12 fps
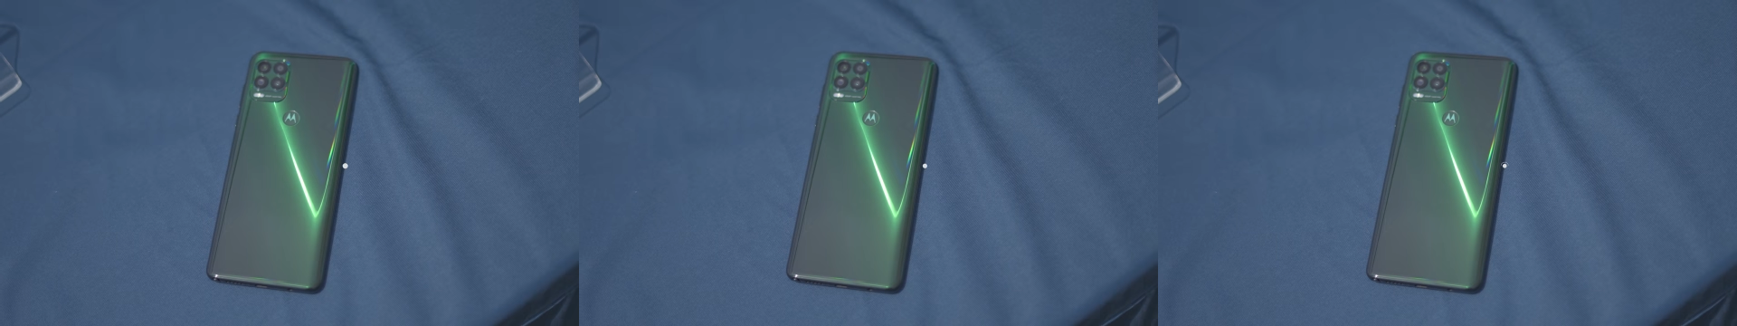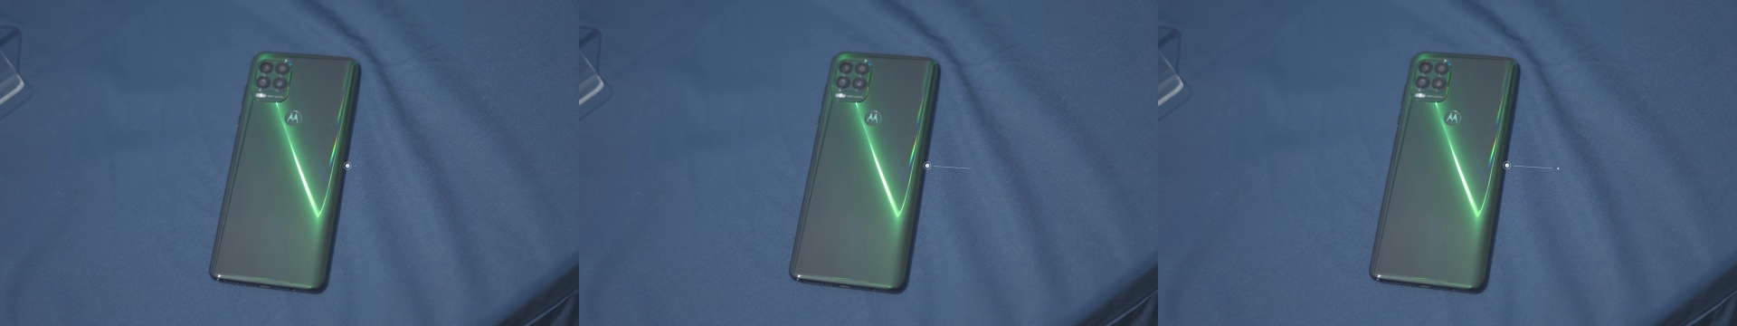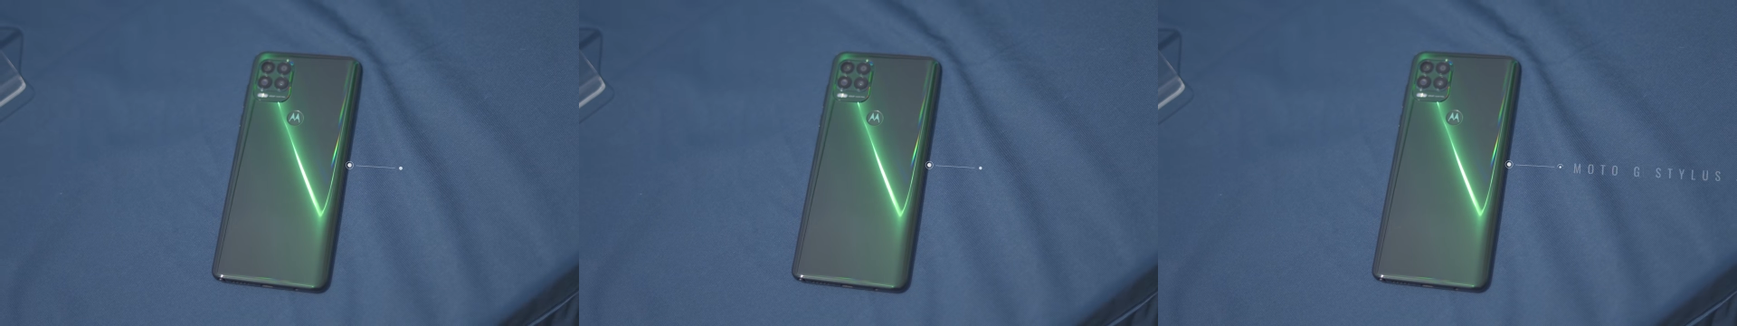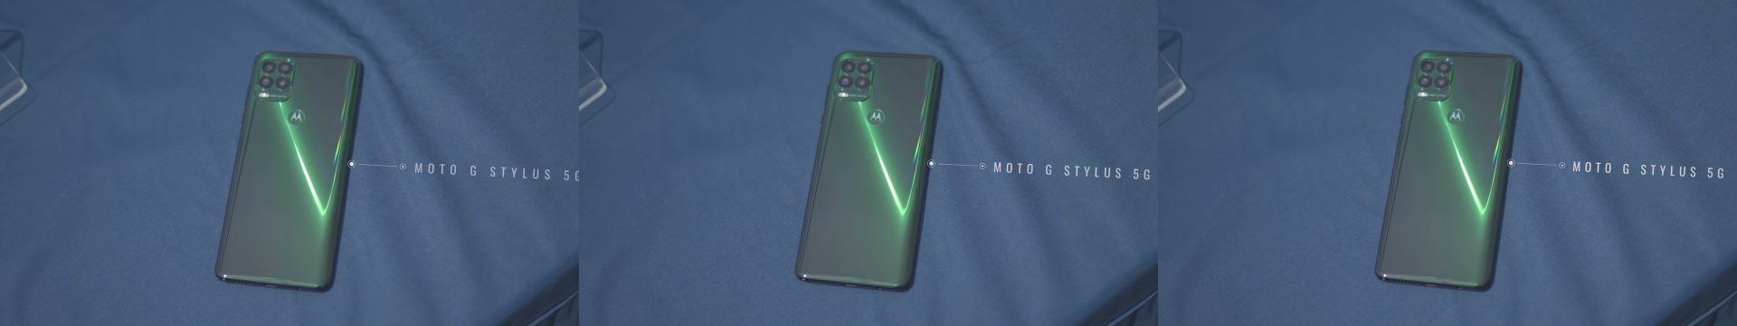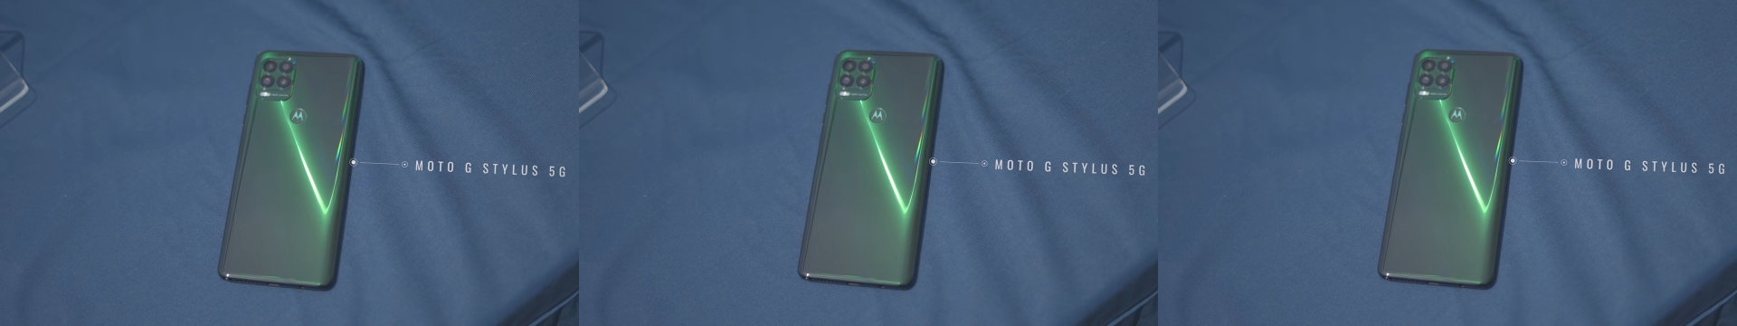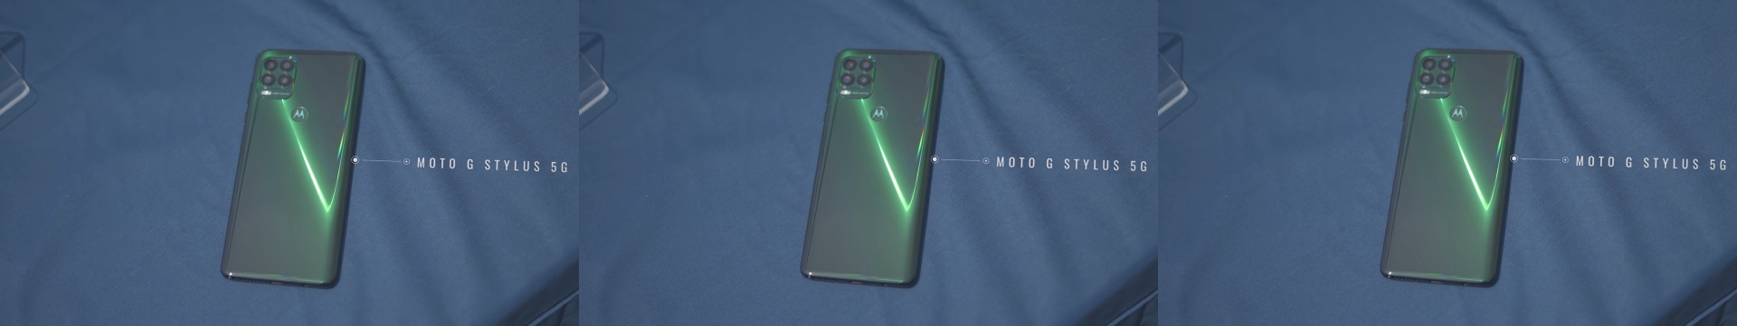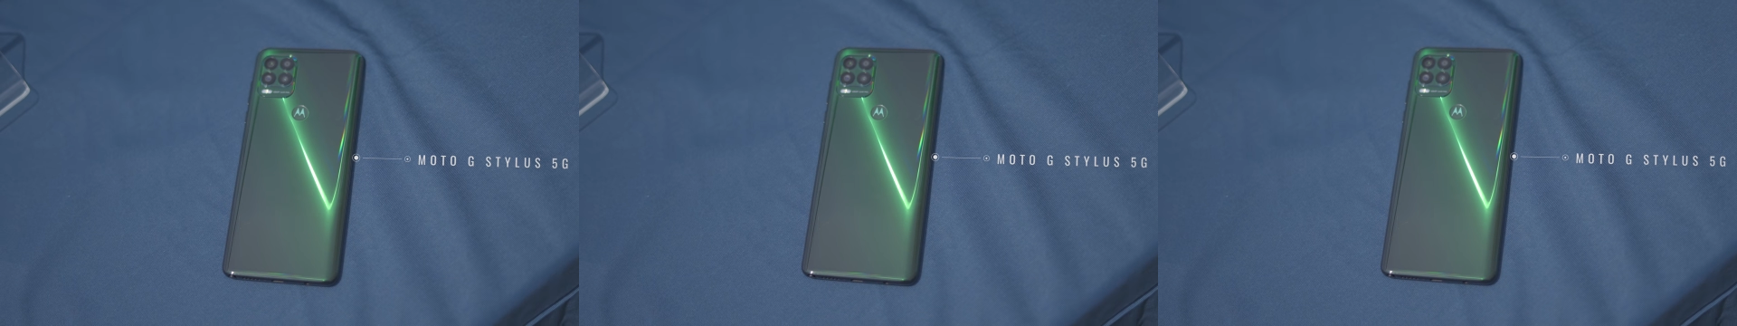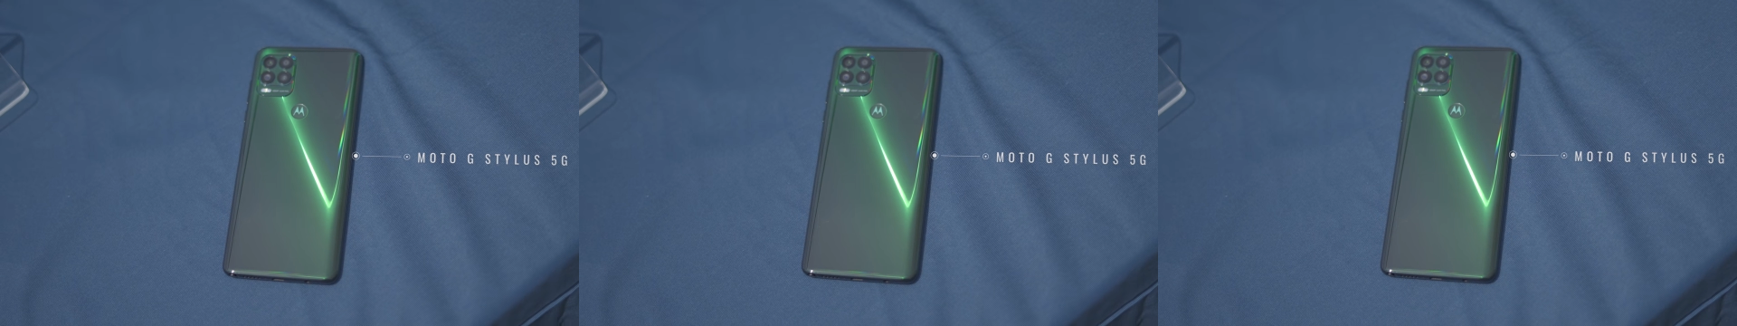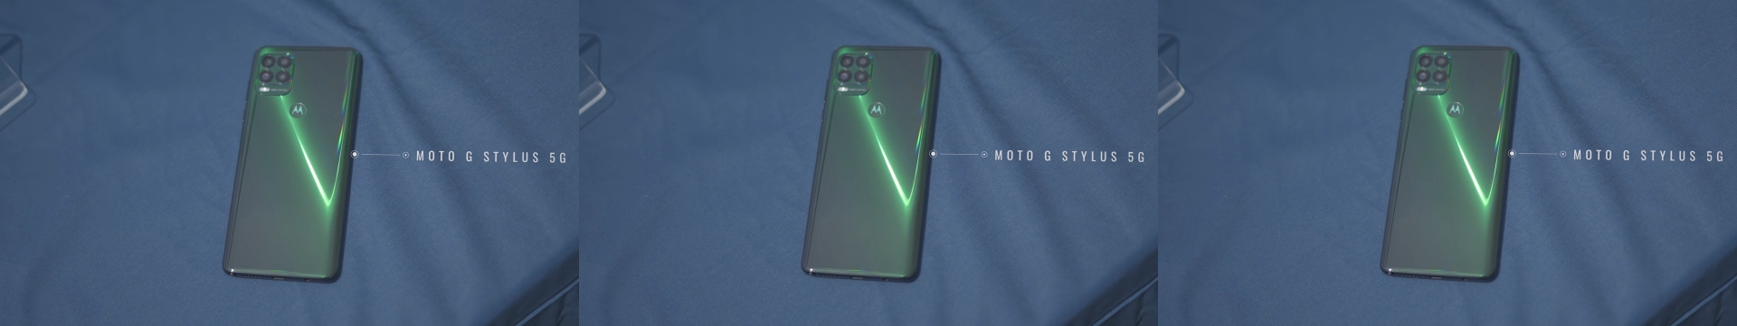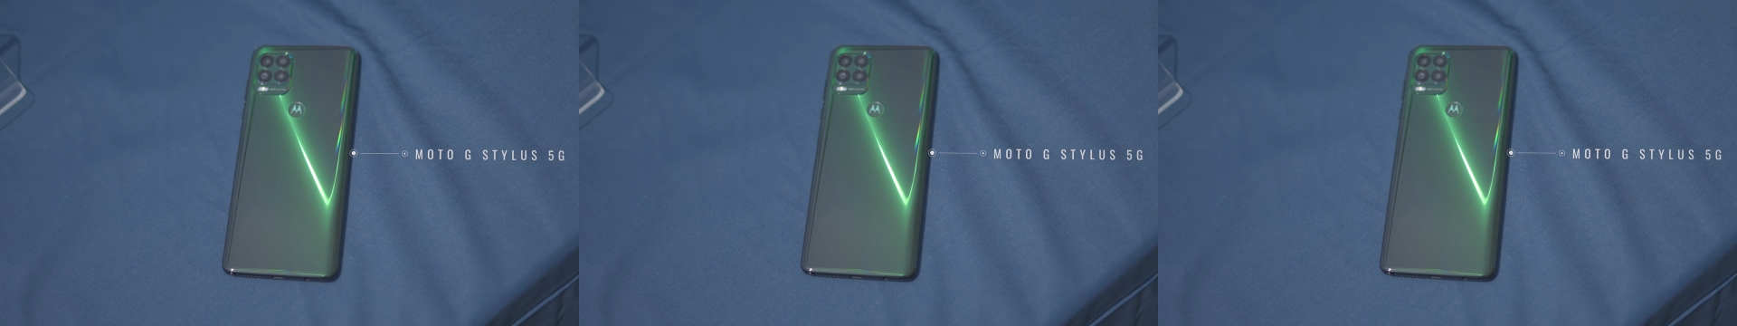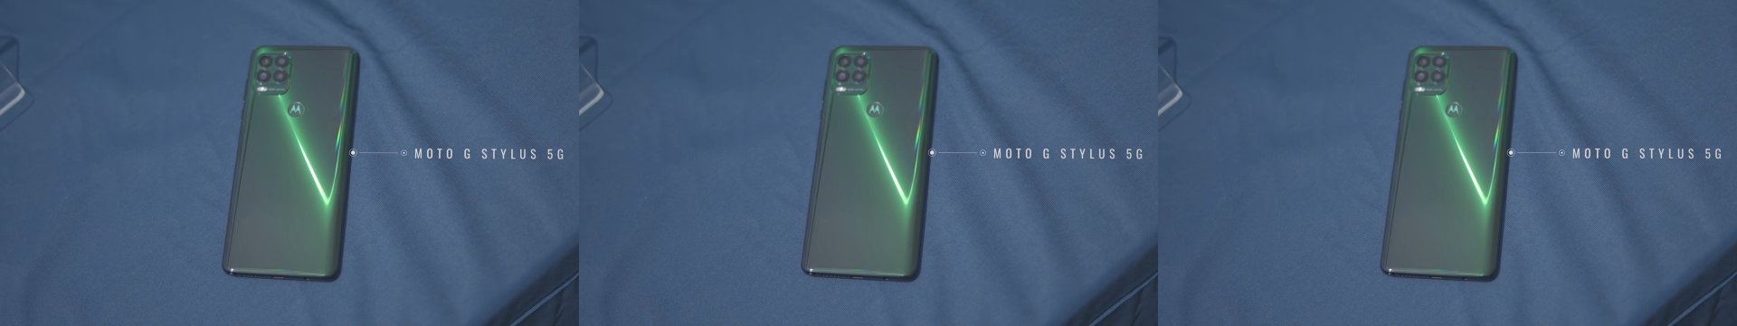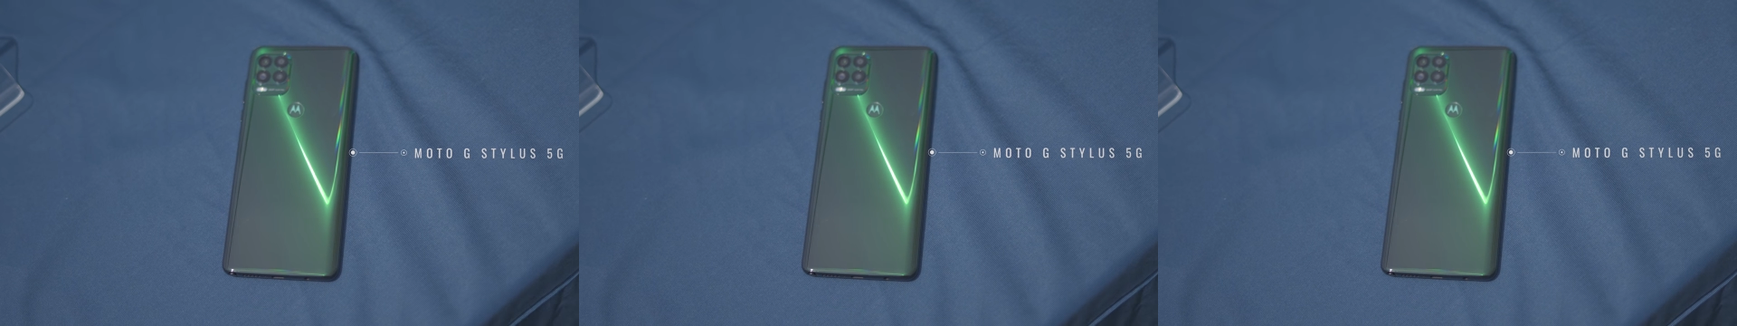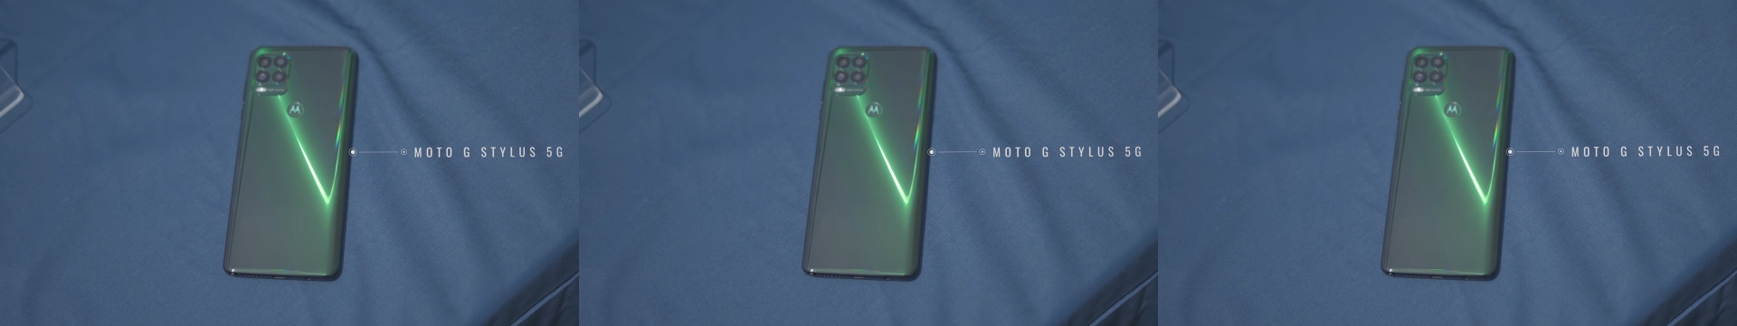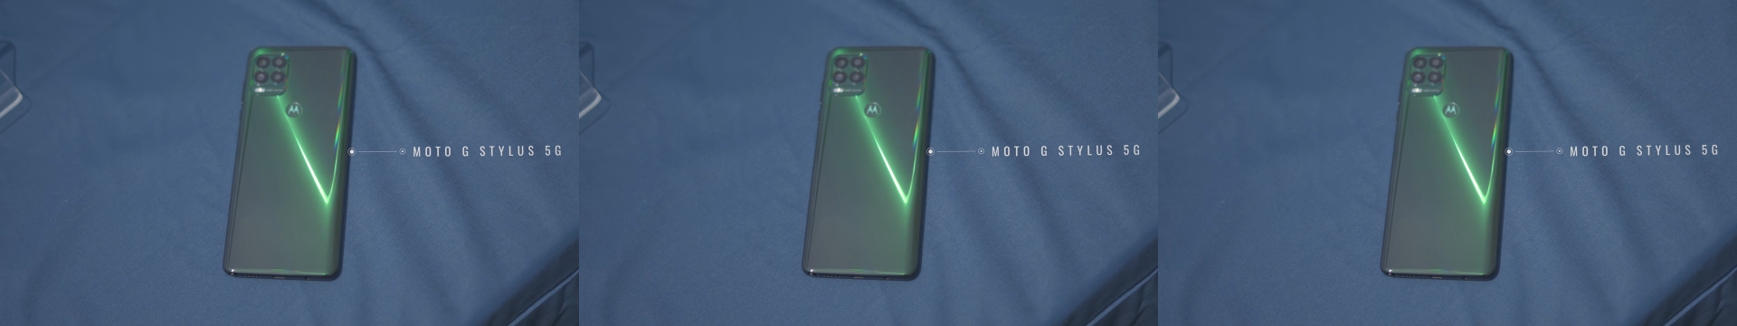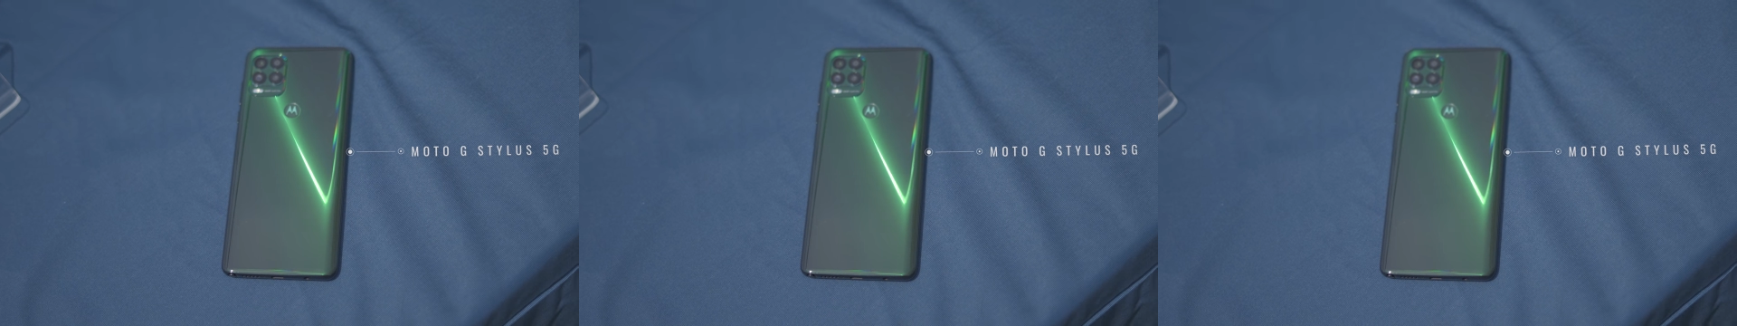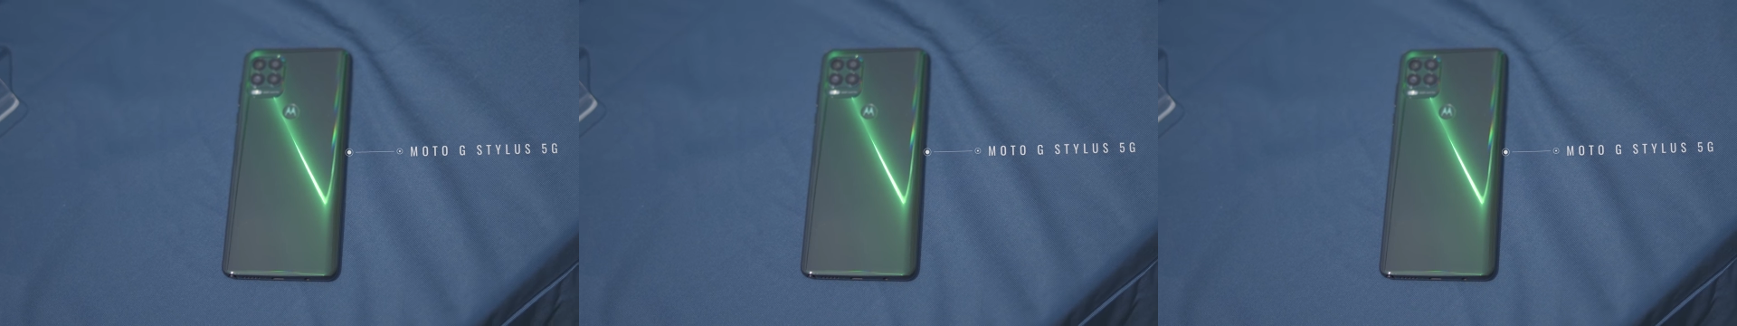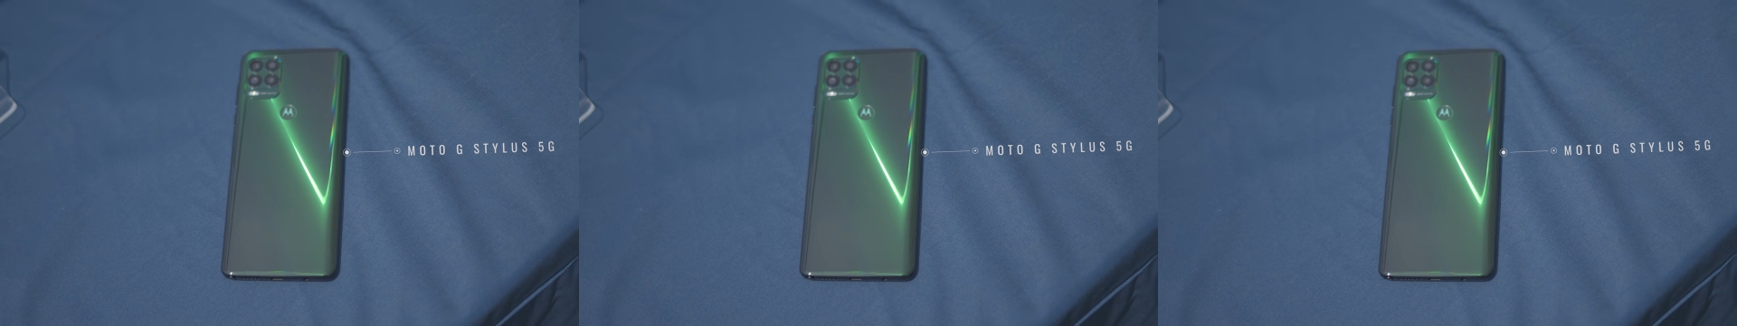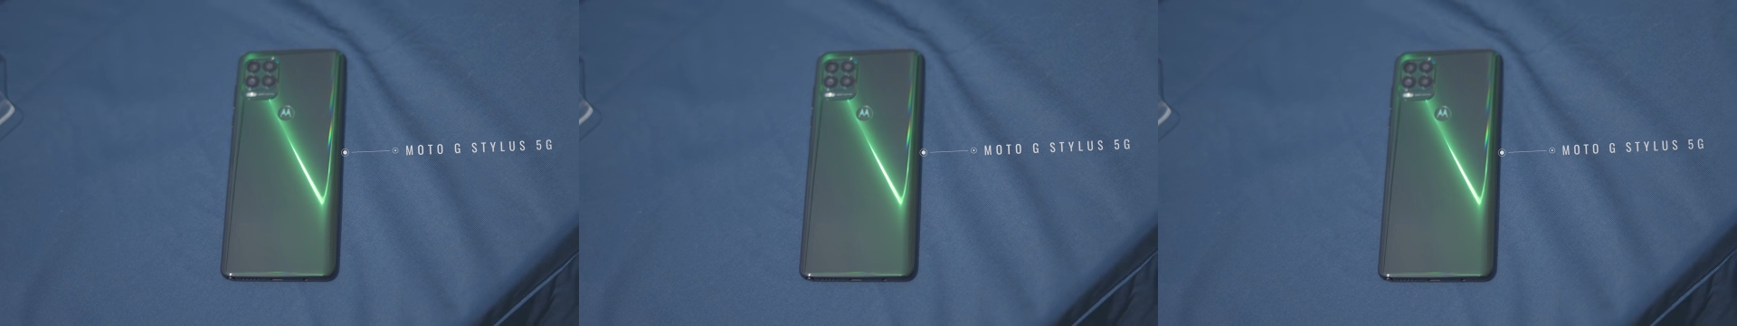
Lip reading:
(no speaker visible)